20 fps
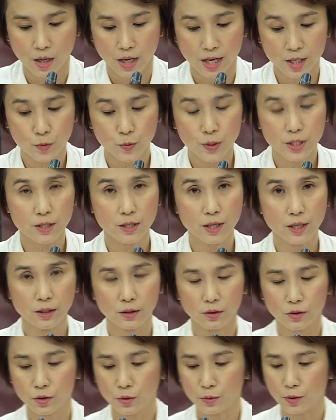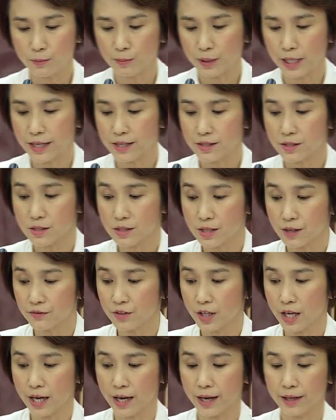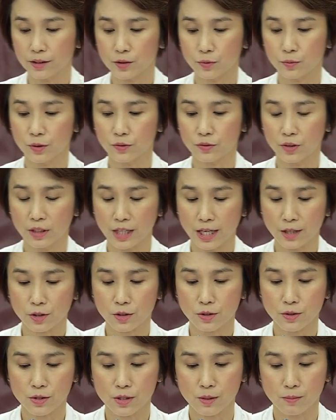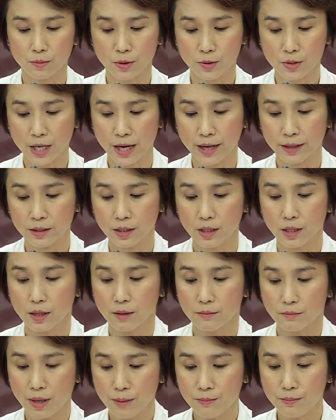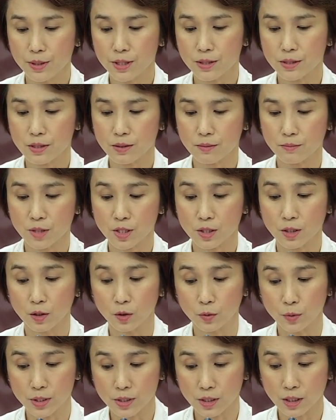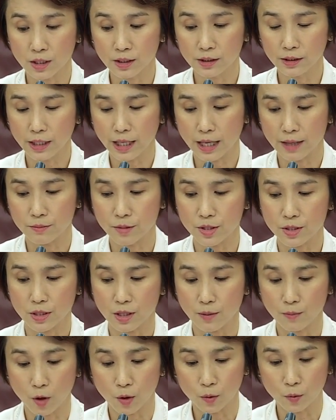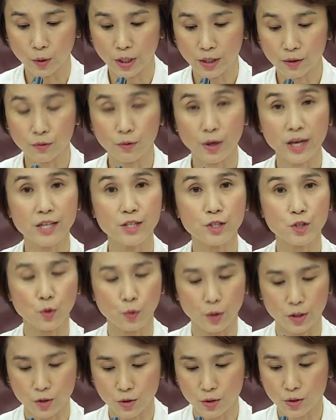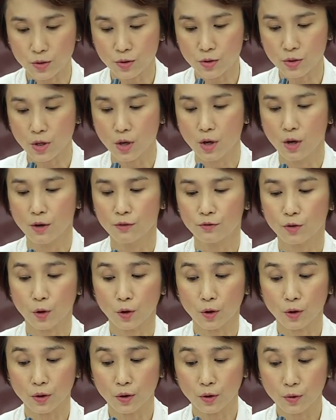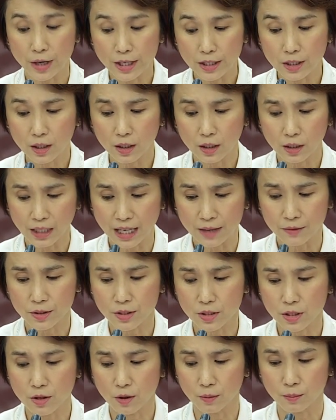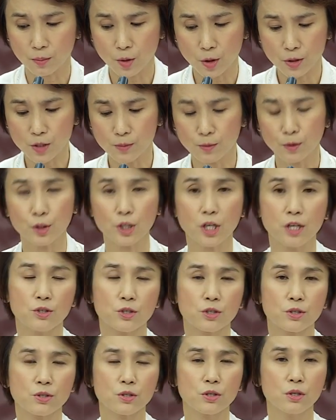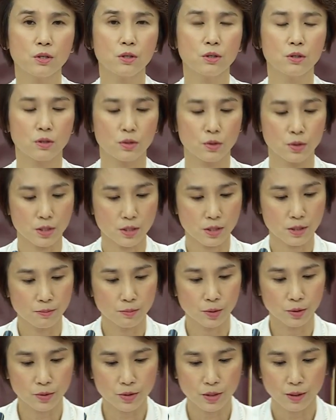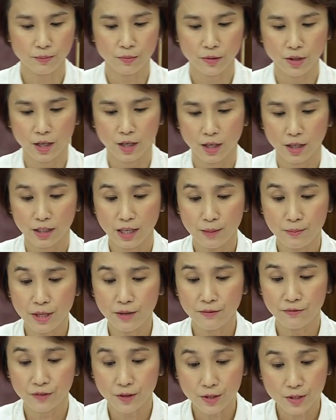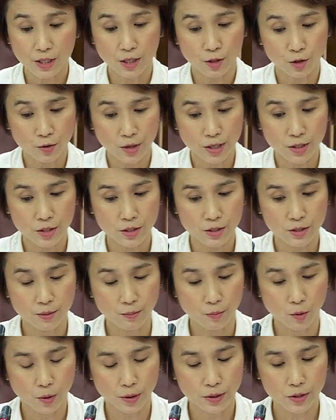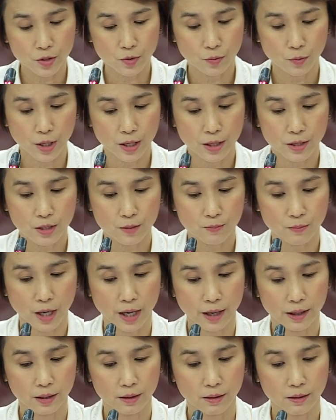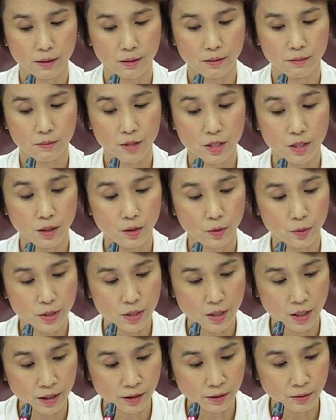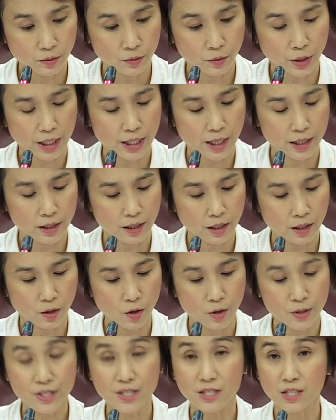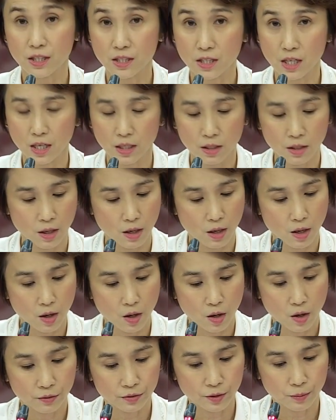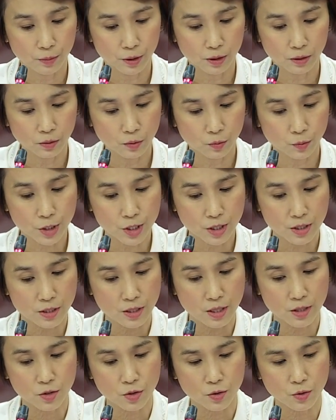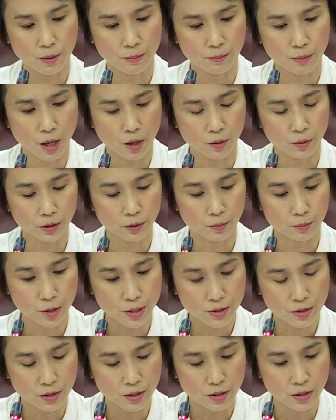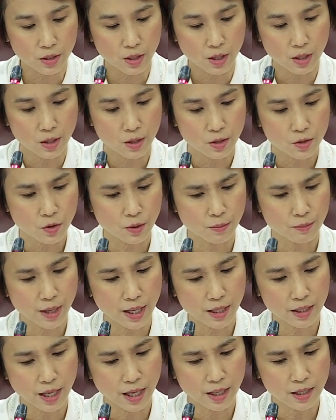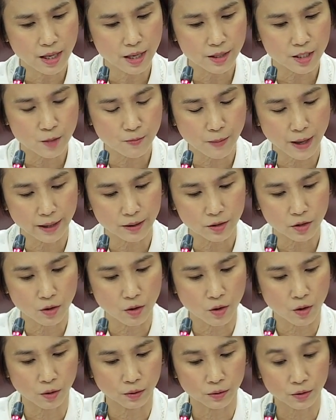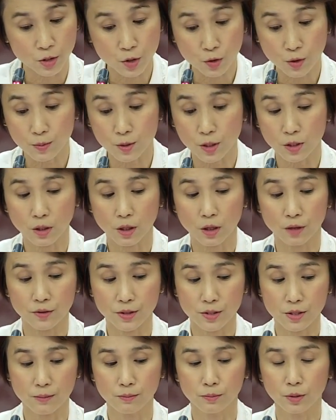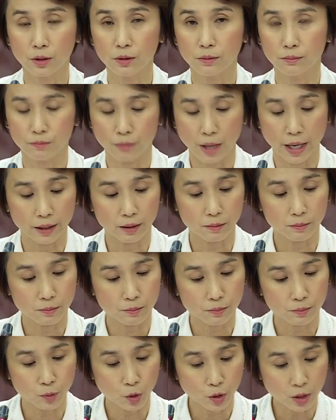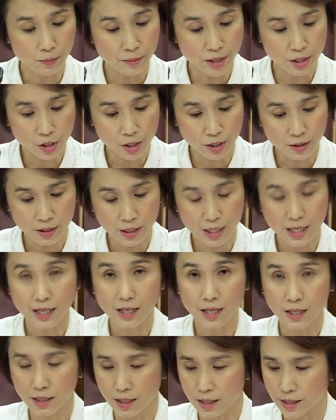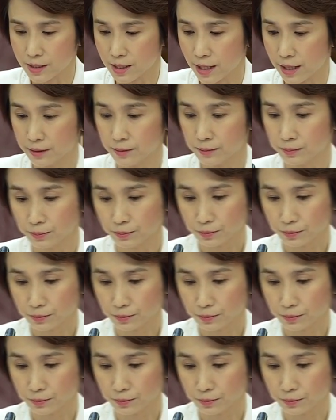As we seek to replace the SAFNA Act with the National Symbols Act, members Mr. Louis Ng and Mr. Yip Hong Wing raised questions for greater clarity on possible changes to the symbols. Let me first address the points raised by Mr. Louis Ng regarding Clause 13 of the bill, which seeks to empower the President to amend any aspect or description of a symbol by proclamation in the Gazette.